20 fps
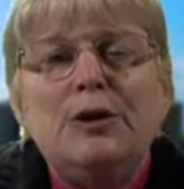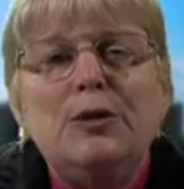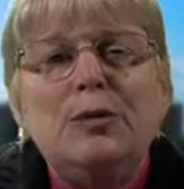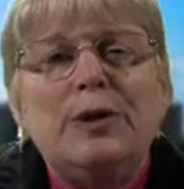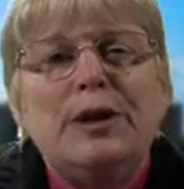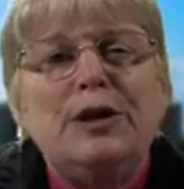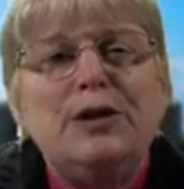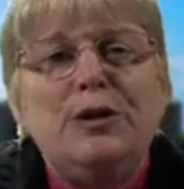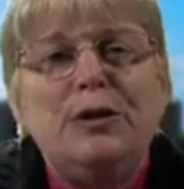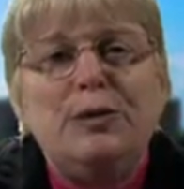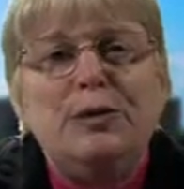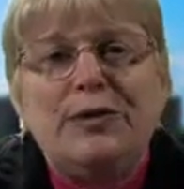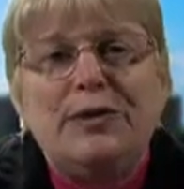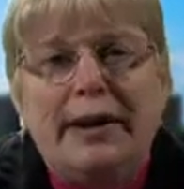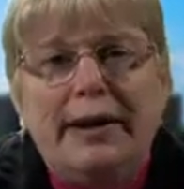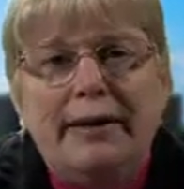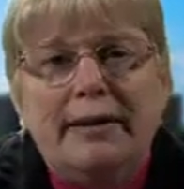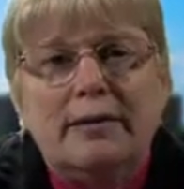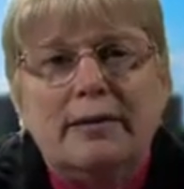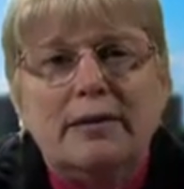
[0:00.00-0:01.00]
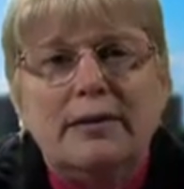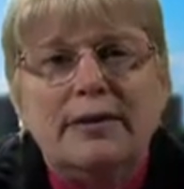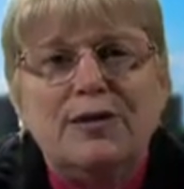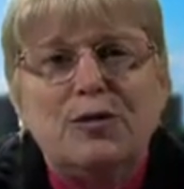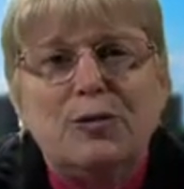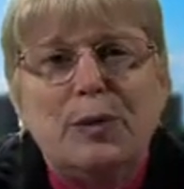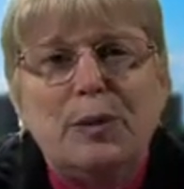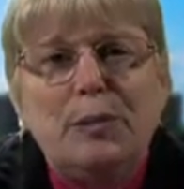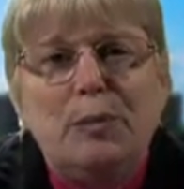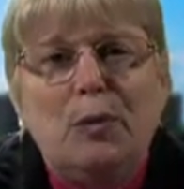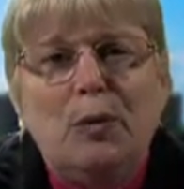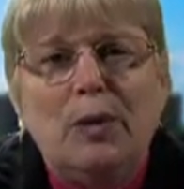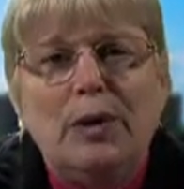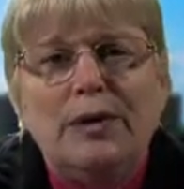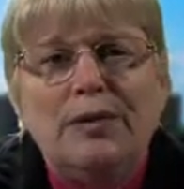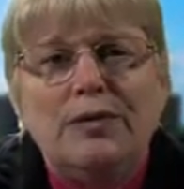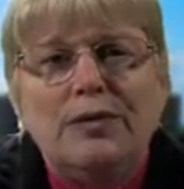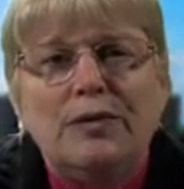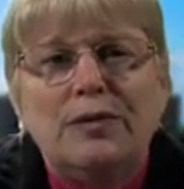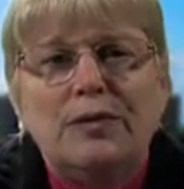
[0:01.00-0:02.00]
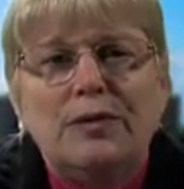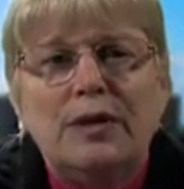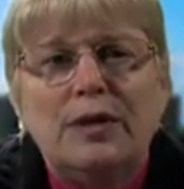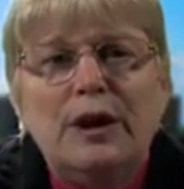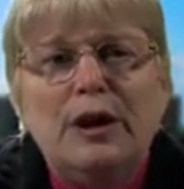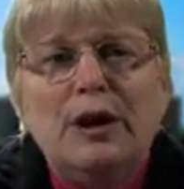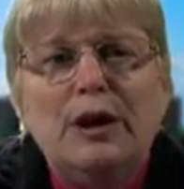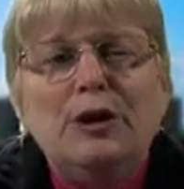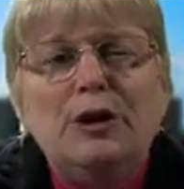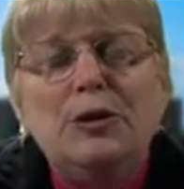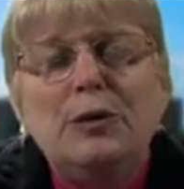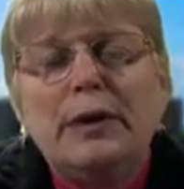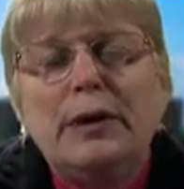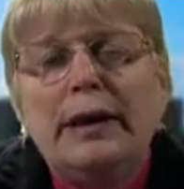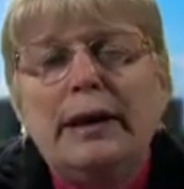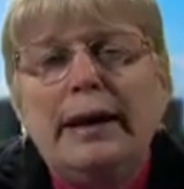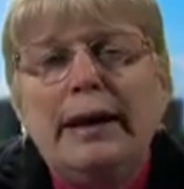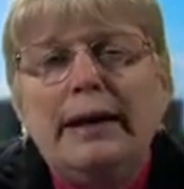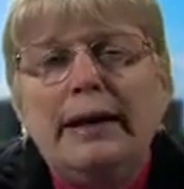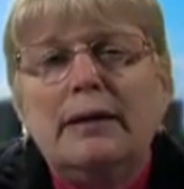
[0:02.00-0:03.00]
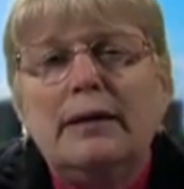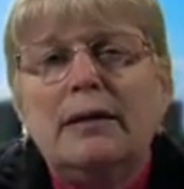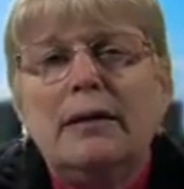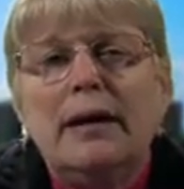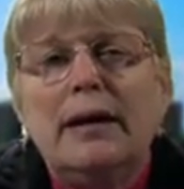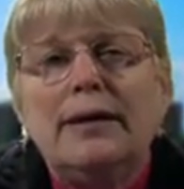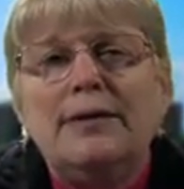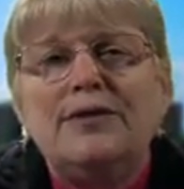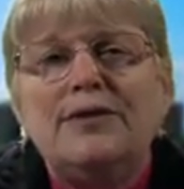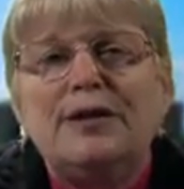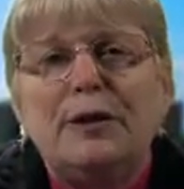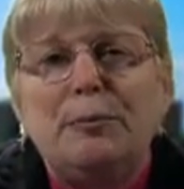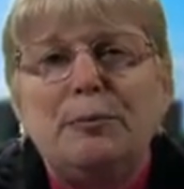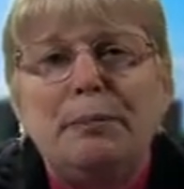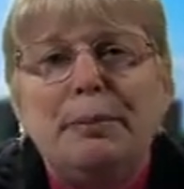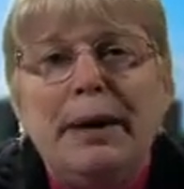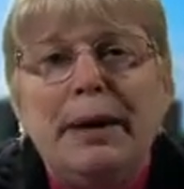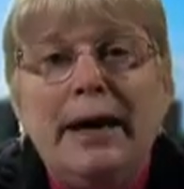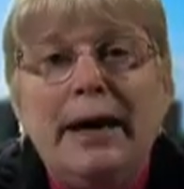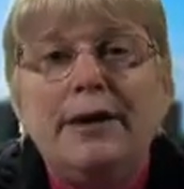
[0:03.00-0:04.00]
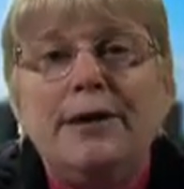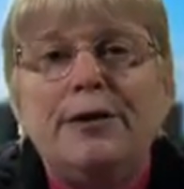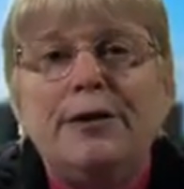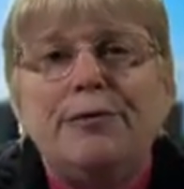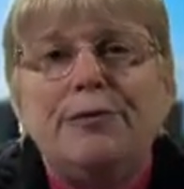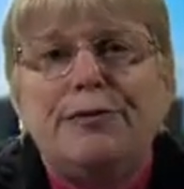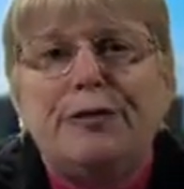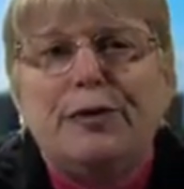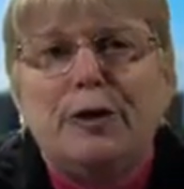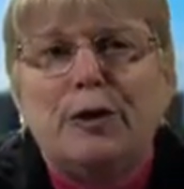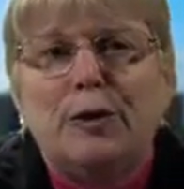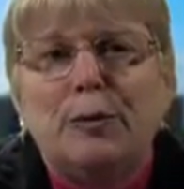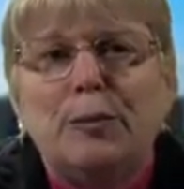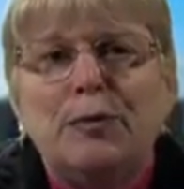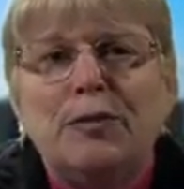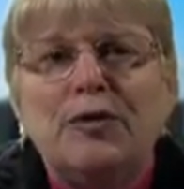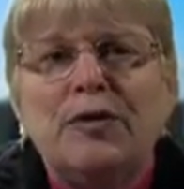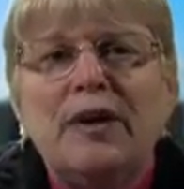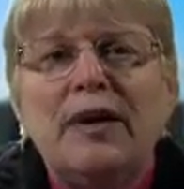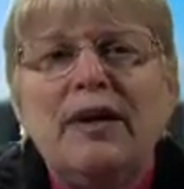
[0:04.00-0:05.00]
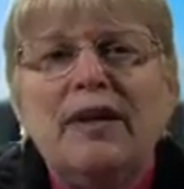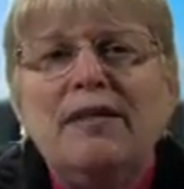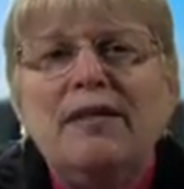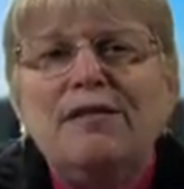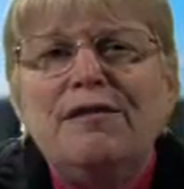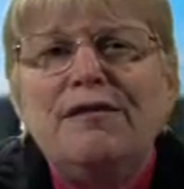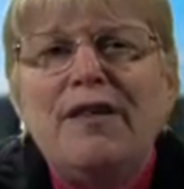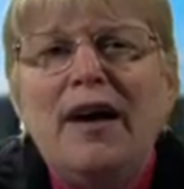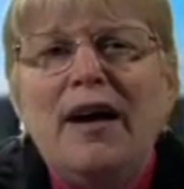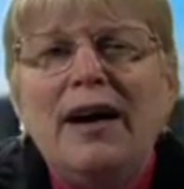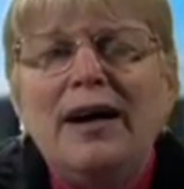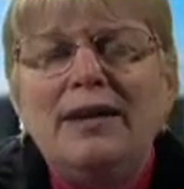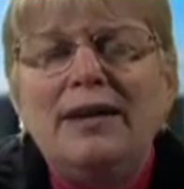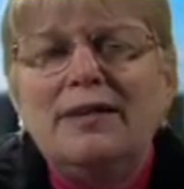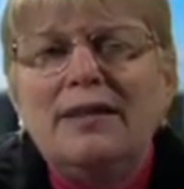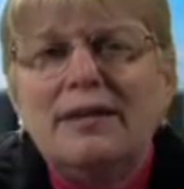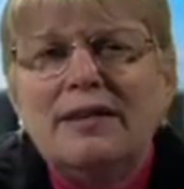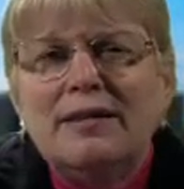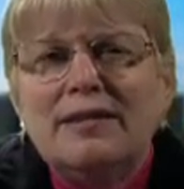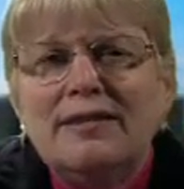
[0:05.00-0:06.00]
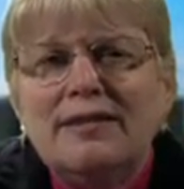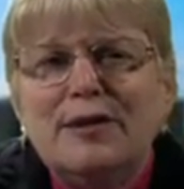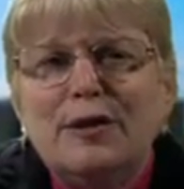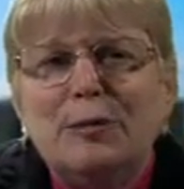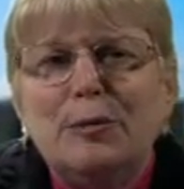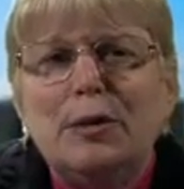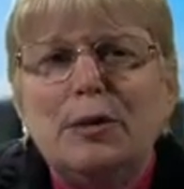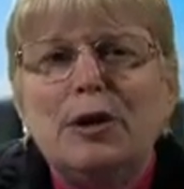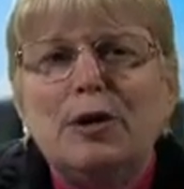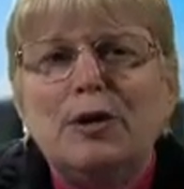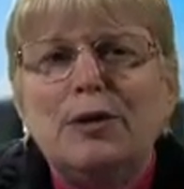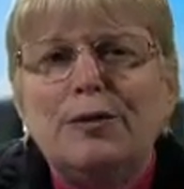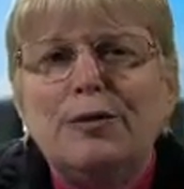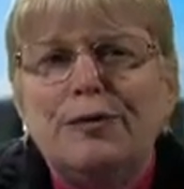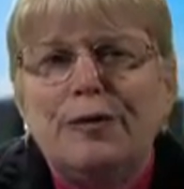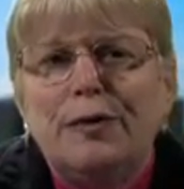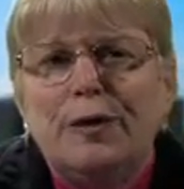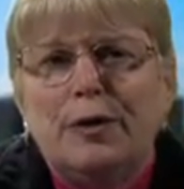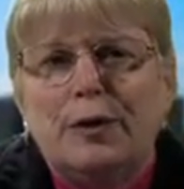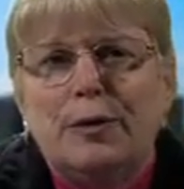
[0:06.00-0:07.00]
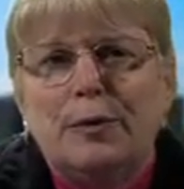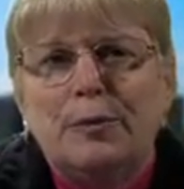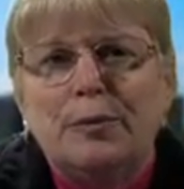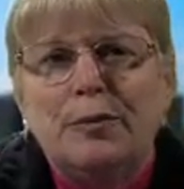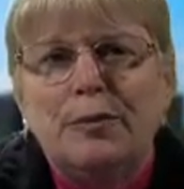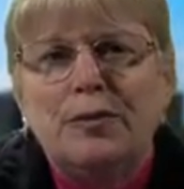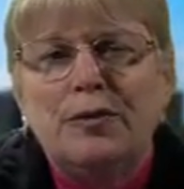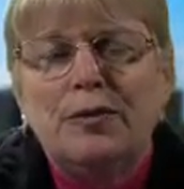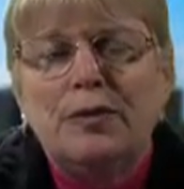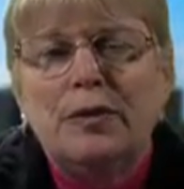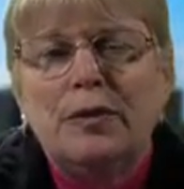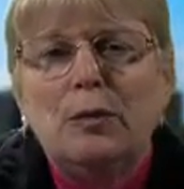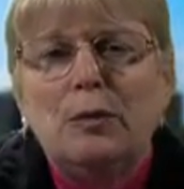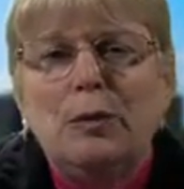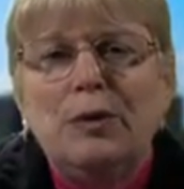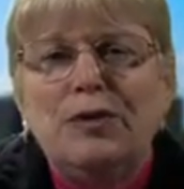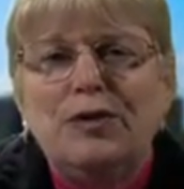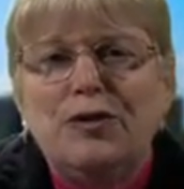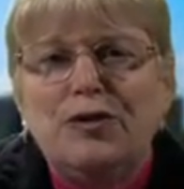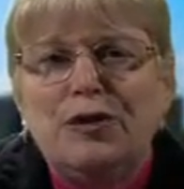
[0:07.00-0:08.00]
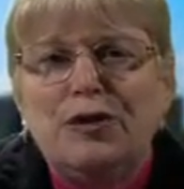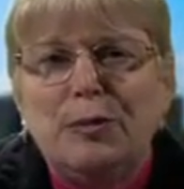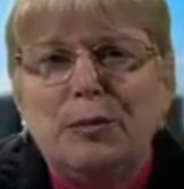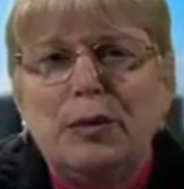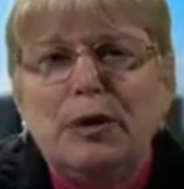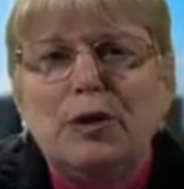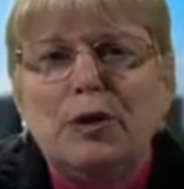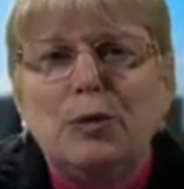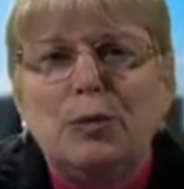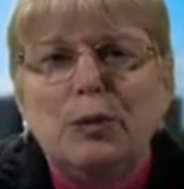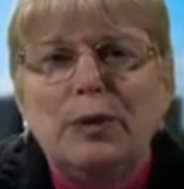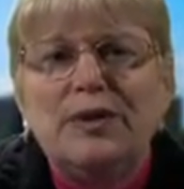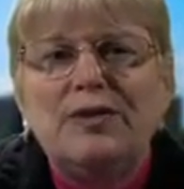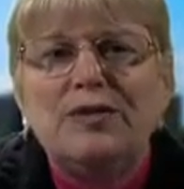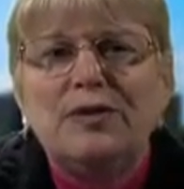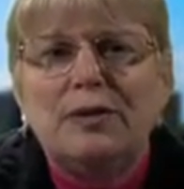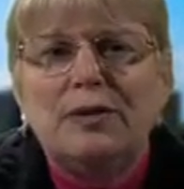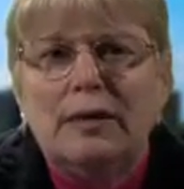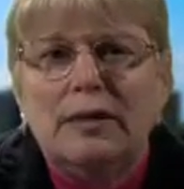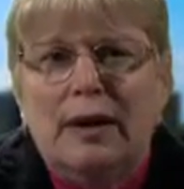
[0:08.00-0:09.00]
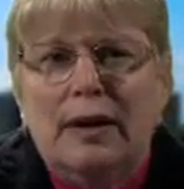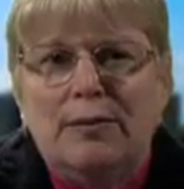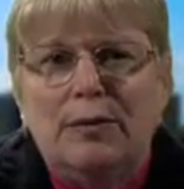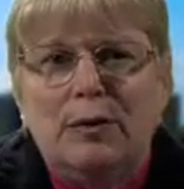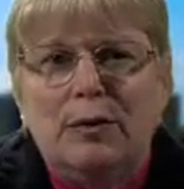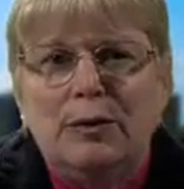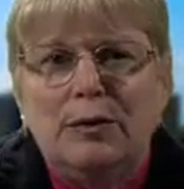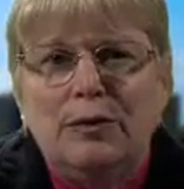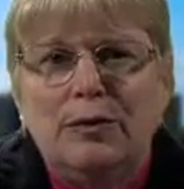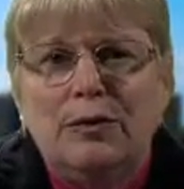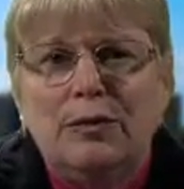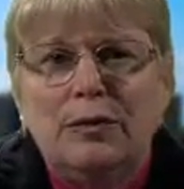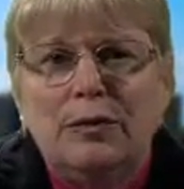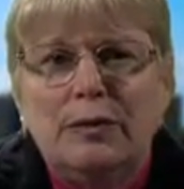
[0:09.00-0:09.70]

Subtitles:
You can use analyst reports. You can analyze competitive firms. Find similar firms with similar risk levels